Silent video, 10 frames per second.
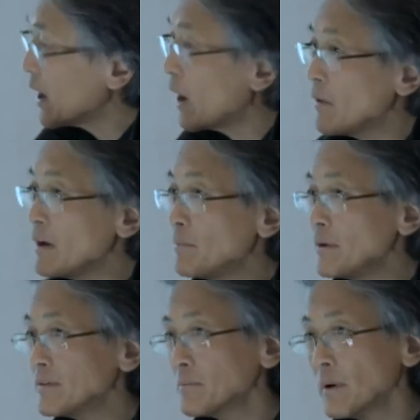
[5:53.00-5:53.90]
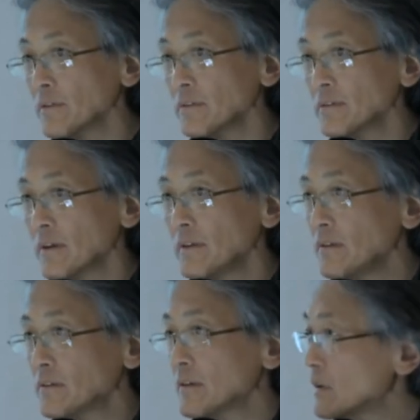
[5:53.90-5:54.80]
already presupposes that
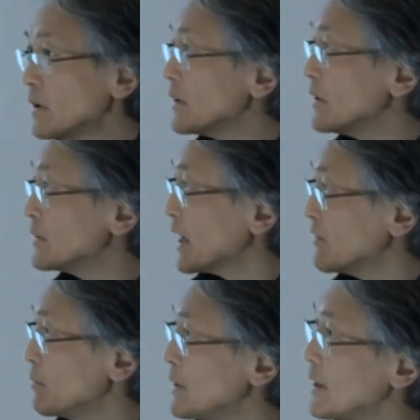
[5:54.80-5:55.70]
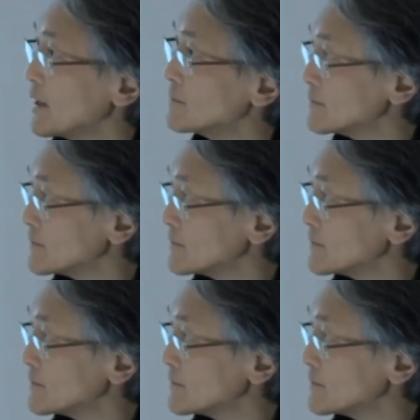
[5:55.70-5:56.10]
these tokens have a meaning.